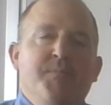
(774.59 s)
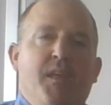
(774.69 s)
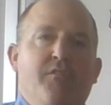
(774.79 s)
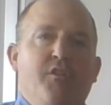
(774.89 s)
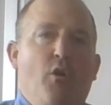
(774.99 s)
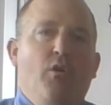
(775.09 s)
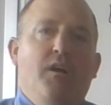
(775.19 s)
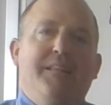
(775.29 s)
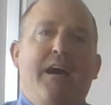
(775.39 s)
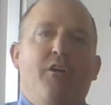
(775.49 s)
If you don't
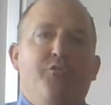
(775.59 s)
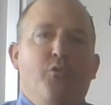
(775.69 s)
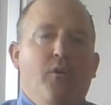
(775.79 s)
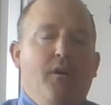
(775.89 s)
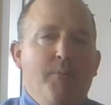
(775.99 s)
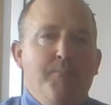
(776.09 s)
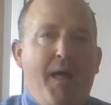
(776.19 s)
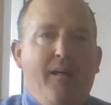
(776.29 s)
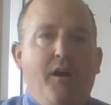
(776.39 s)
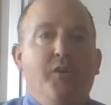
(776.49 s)
allow for a
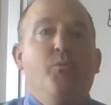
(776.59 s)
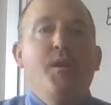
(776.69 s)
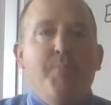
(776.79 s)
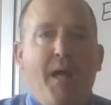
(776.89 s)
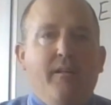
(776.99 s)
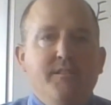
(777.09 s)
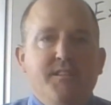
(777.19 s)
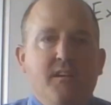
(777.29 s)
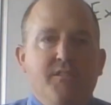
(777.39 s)
rebalancing